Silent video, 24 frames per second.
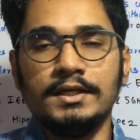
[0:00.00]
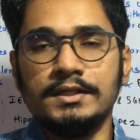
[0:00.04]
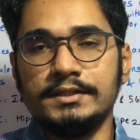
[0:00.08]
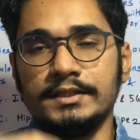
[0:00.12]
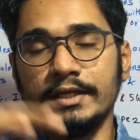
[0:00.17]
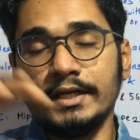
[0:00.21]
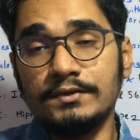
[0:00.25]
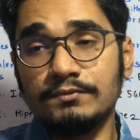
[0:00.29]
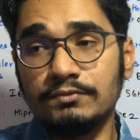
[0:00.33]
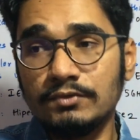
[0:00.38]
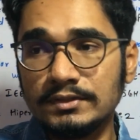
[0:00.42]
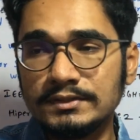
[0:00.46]

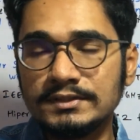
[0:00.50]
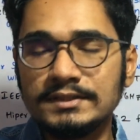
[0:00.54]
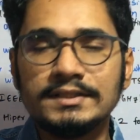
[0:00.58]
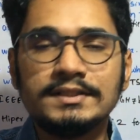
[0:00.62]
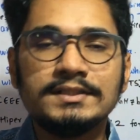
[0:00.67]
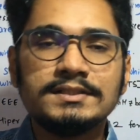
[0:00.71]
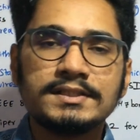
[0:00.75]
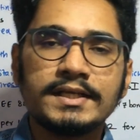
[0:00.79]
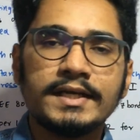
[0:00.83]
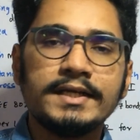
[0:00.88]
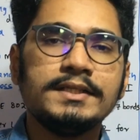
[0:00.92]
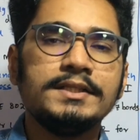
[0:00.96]
That was
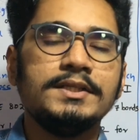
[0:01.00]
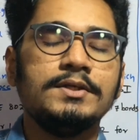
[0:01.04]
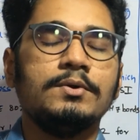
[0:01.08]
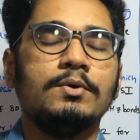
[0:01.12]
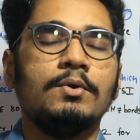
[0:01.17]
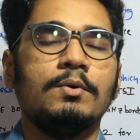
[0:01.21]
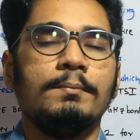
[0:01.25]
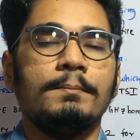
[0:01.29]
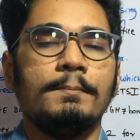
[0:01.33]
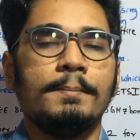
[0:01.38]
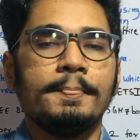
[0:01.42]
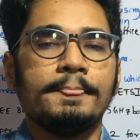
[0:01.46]
inside the
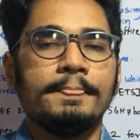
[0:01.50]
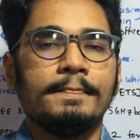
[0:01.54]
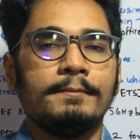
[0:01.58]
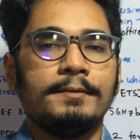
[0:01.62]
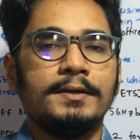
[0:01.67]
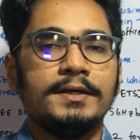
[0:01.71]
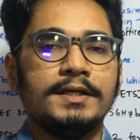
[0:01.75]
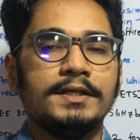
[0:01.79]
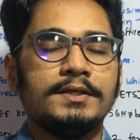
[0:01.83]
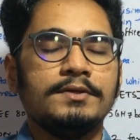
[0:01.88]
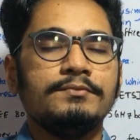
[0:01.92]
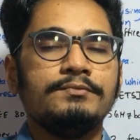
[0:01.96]
home.
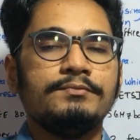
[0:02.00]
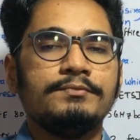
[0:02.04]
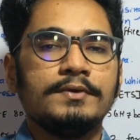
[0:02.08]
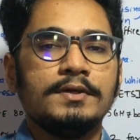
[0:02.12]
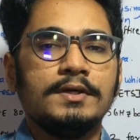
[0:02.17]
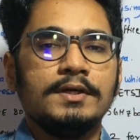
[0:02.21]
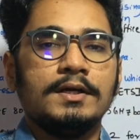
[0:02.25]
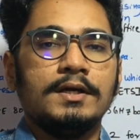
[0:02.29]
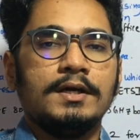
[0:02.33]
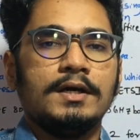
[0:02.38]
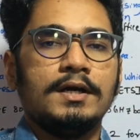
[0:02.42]
But if